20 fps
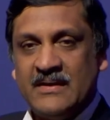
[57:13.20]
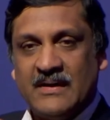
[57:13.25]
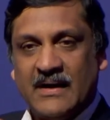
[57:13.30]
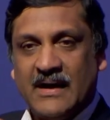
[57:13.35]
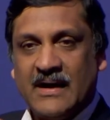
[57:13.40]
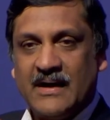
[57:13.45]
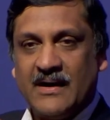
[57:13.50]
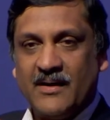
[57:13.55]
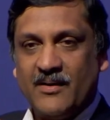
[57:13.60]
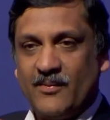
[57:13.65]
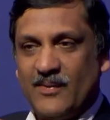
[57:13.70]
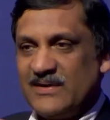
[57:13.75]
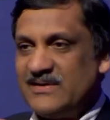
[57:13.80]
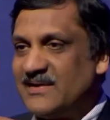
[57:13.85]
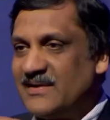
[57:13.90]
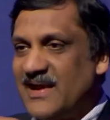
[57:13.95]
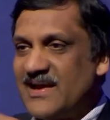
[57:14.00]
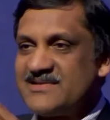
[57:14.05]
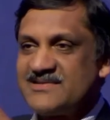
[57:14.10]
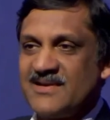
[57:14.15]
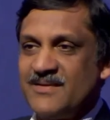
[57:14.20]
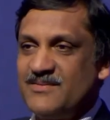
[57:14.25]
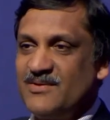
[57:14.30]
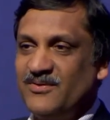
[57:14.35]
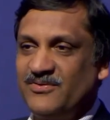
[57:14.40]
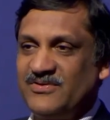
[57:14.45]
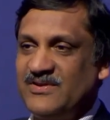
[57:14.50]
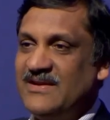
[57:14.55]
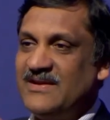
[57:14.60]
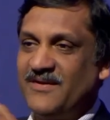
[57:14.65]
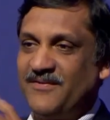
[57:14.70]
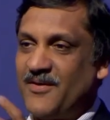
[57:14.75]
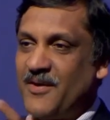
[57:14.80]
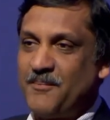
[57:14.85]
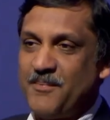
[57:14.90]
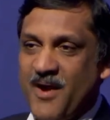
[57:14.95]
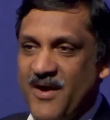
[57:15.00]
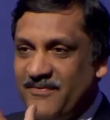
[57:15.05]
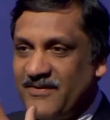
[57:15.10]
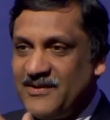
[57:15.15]
When's the last time you've seen a
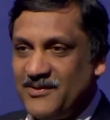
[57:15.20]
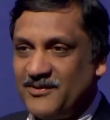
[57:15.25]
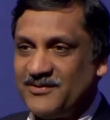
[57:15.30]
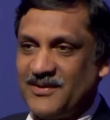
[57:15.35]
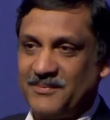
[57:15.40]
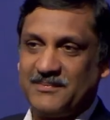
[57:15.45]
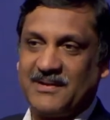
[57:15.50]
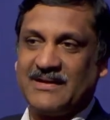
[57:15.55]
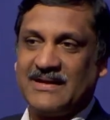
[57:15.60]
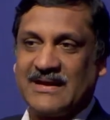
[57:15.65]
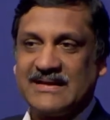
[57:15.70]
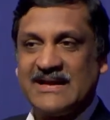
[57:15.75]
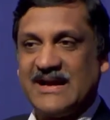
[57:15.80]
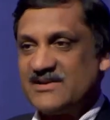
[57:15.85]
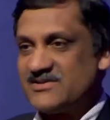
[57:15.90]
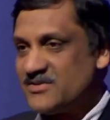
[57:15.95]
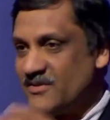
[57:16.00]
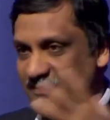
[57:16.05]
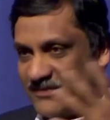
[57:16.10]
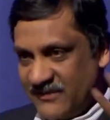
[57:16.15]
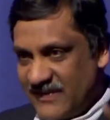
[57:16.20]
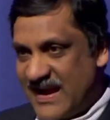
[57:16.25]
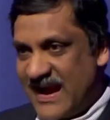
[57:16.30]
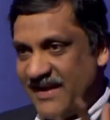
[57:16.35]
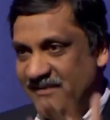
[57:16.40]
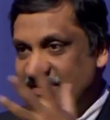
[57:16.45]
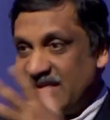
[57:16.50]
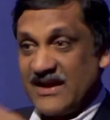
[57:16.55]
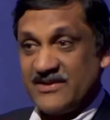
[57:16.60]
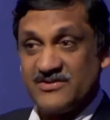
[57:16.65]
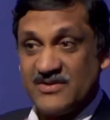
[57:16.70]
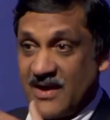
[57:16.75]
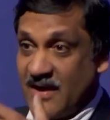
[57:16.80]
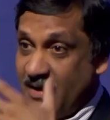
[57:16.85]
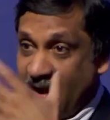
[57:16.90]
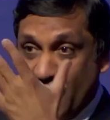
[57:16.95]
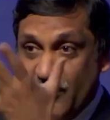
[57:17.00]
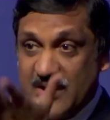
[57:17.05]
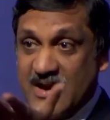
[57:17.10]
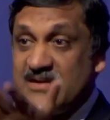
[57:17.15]
for-profit do something like that? So we have that. So
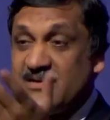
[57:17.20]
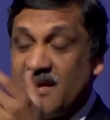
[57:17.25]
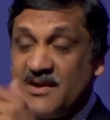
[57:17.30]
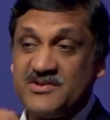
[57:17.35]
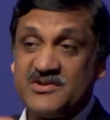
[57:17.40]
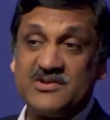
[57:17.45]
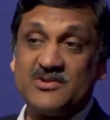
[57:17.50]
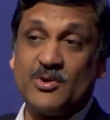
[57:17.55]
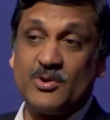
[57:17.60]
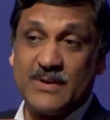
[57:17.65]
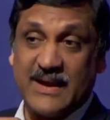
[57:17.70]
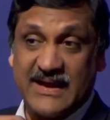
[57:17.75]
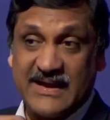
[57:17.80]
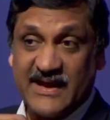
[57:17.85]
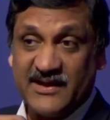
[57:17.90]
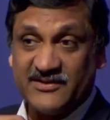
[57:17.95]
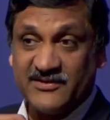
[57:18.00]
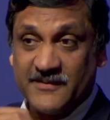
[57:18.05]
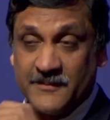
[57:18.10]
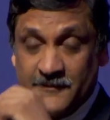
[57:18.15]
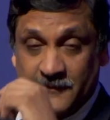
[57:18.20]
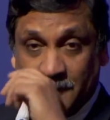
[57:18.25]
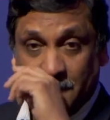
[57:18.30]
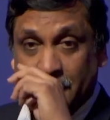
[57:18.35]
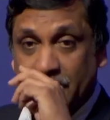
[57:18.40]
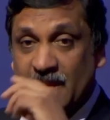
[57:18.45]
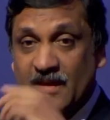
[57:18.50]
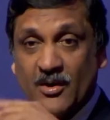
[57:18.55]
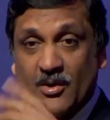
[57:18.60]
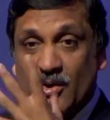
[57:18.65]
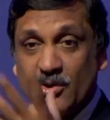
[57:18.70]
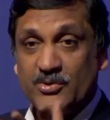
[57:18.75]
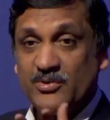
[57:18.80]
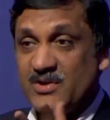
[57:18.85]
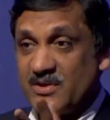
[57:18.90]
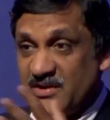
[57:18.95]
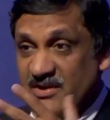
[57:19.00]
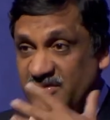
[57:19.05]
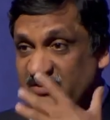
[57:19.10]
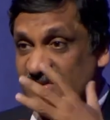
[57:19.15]
I would encourage you to go to edX, go to
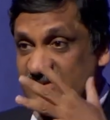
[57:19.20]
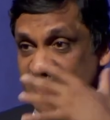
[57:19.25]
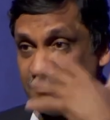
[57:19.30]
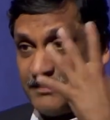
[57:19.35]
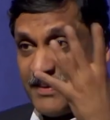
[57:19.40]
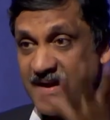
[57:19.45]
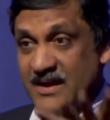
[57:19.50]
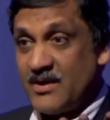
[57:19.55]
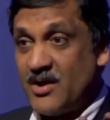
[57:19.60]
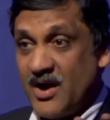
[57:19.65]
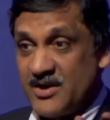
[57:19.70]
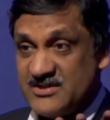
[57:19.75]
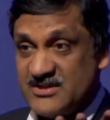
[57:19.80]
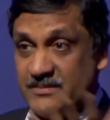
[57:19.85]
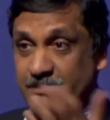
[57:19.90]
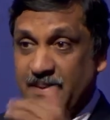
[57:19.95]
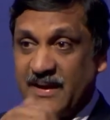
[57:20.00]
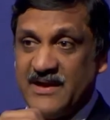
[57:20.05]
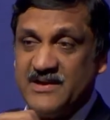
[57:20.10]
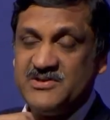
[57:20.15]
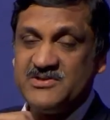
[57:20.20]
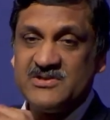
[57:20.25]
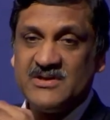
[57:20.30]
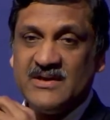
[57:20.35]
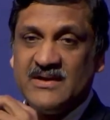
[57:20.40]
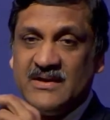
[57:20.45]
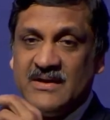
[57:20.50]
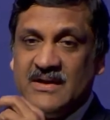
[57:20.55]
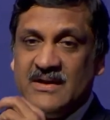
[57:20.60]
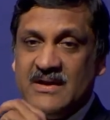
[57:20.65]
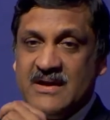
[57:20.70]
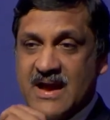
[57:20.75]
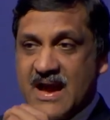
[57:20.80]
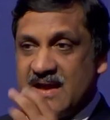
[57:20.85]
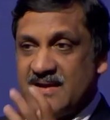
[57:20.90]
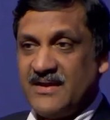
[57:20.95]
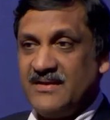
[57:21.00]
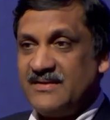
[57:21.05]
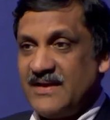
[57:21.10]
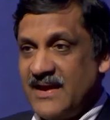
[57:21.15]
the Research and Pedagogy page,
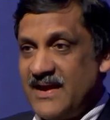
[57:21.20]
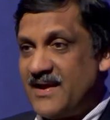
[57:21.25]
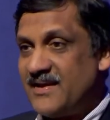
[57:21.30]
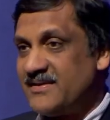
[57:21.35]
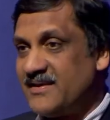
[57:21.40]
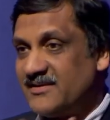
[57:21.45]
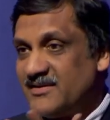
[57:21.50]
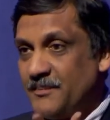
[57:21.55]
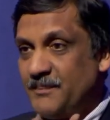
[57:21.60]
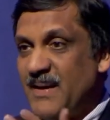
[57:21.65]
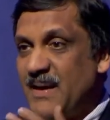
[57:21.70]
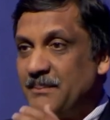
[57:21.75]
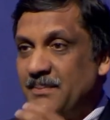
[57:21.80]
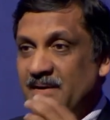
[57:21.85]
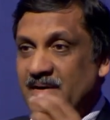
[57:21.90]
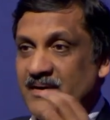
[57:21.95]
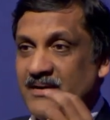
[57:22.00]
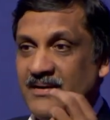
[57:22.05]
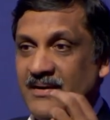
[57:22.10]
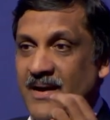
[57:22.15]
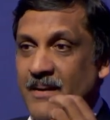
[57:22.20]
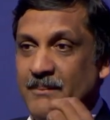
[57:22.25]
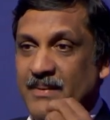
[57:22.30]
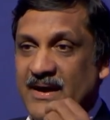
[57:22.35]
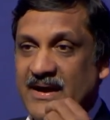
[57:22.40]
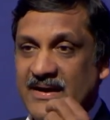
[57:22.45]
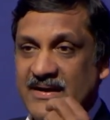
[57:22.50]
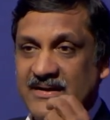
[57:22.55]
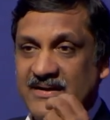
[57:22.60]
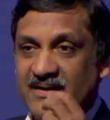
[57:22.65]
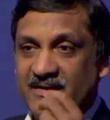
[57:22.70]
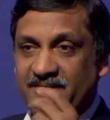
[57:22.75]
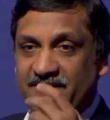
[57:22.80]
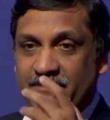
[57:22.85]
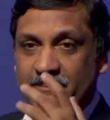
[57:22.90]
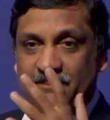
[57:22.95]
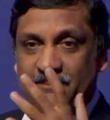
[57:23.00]
and in there, there's a paper by